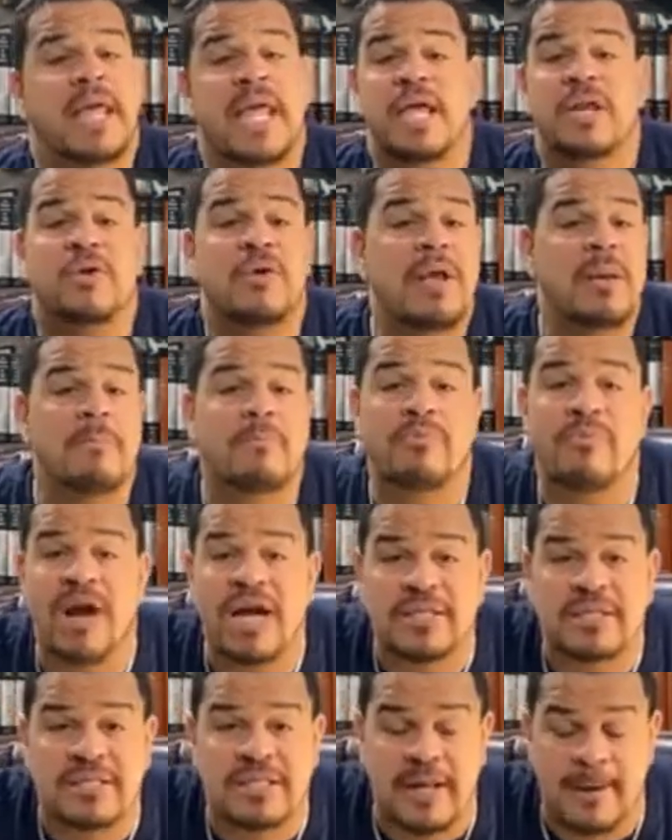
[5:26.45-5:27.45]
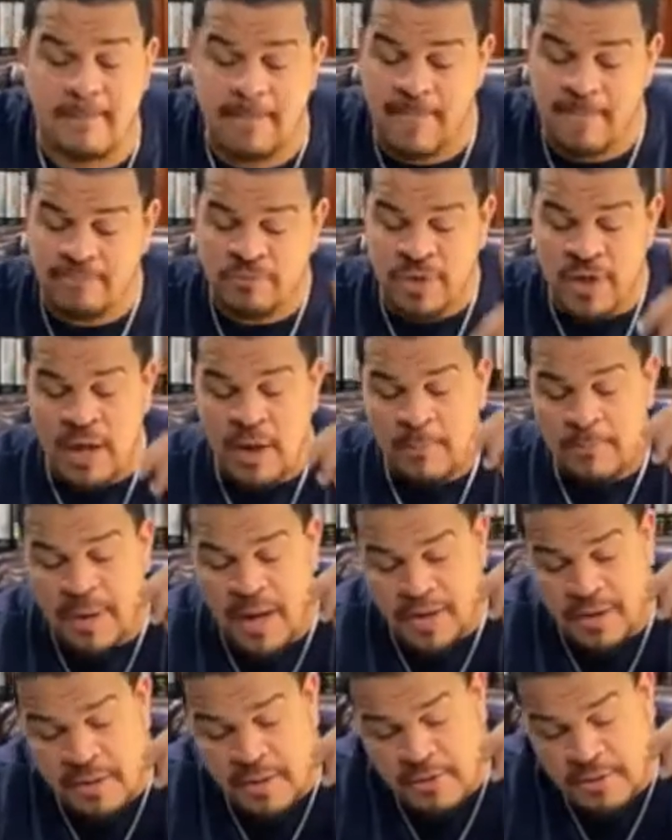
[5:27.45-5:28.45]
Peter embraced it,
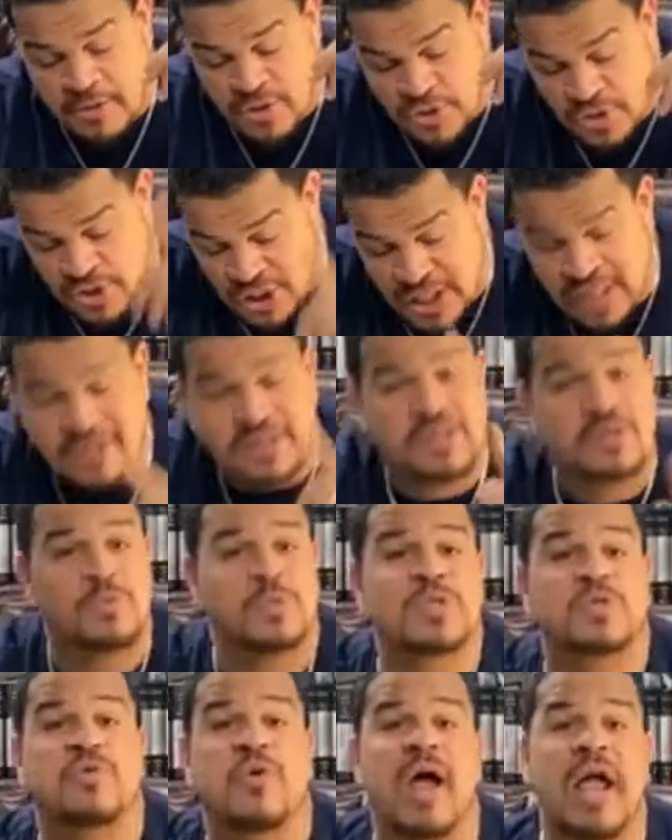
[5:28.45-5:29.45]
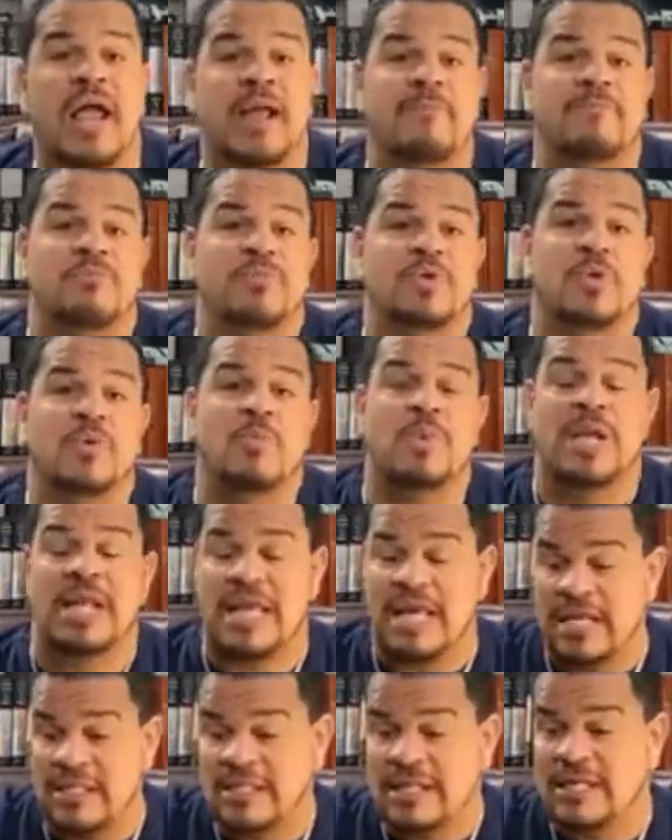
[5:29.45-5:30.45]
but Jesus was right.
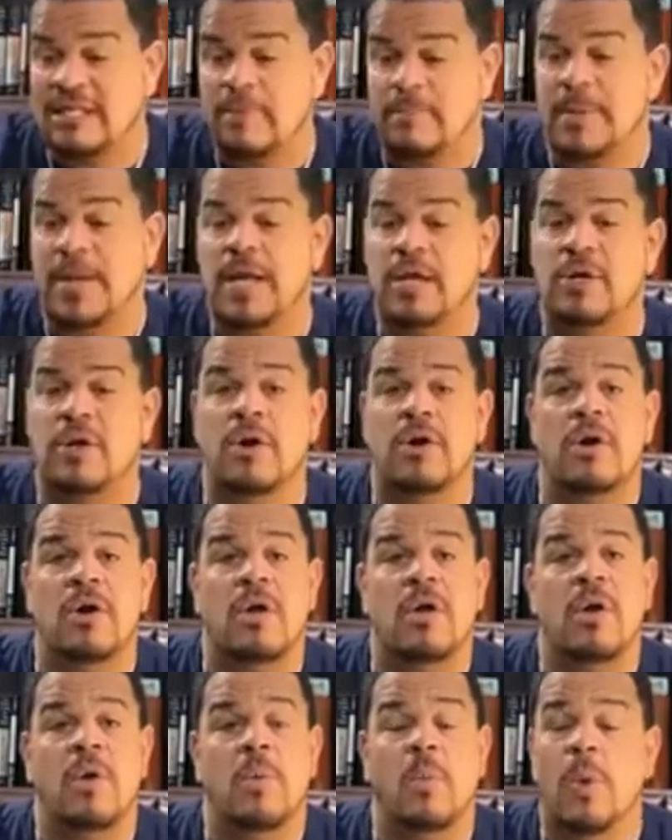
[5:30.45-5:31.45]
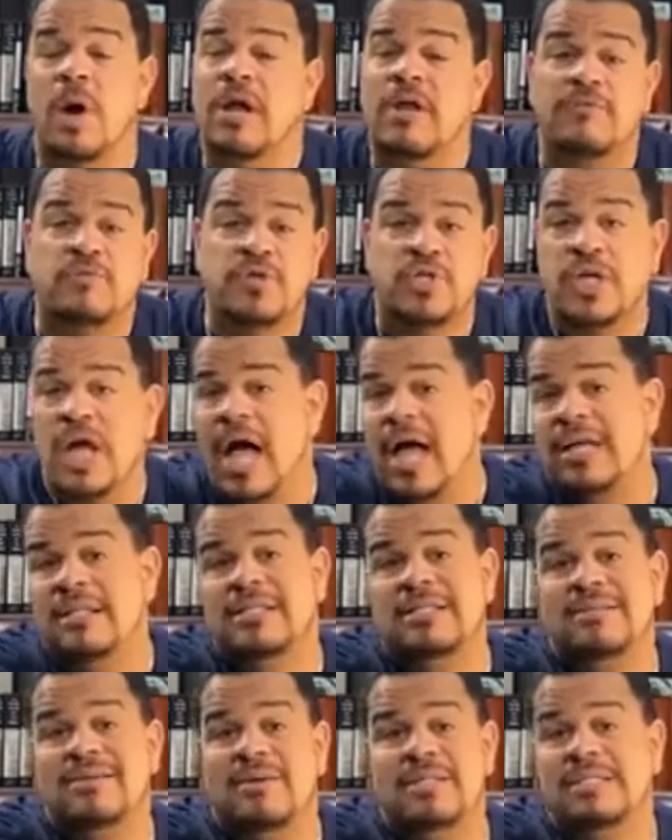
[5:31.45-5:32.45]
When he said to Peter, what if
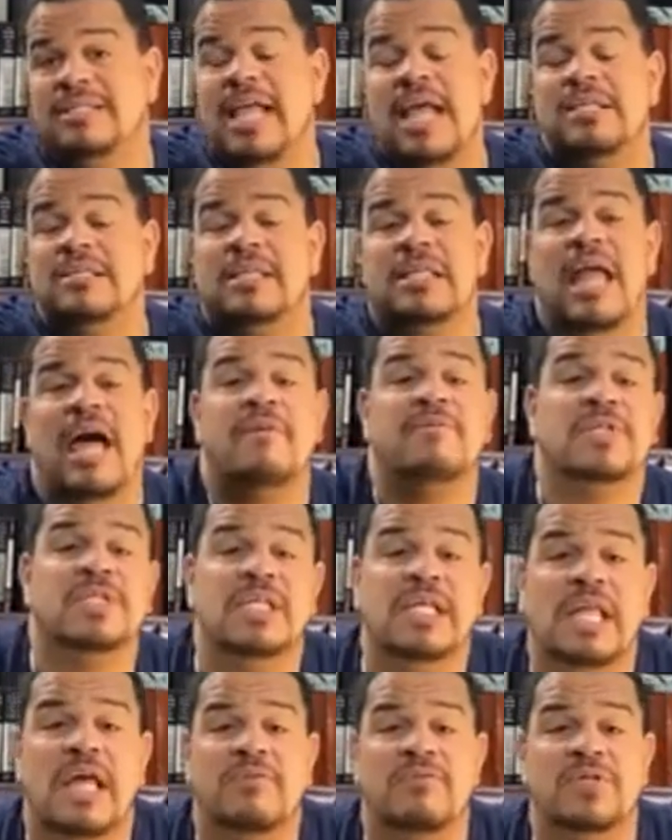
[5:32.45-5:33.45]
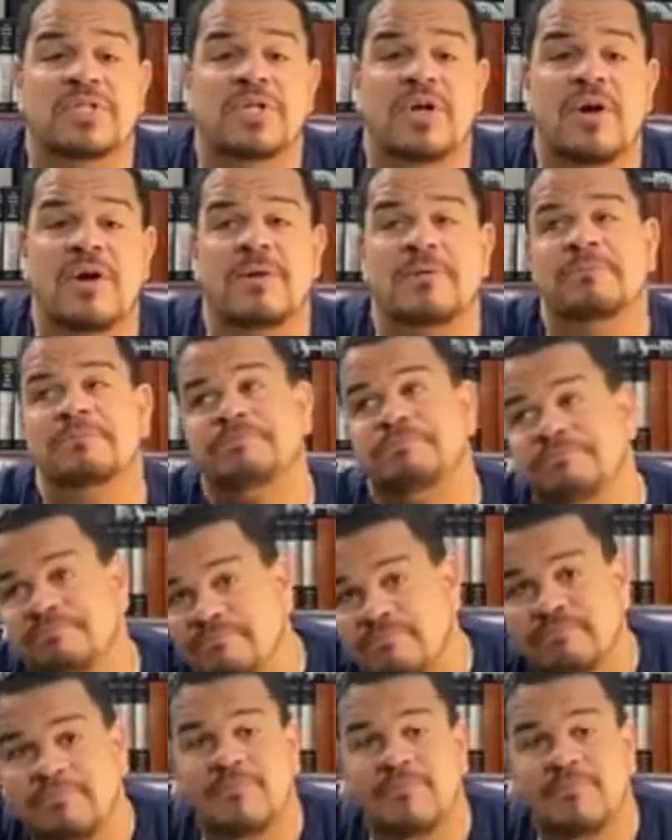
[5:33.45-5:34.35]
John stays alive until I return?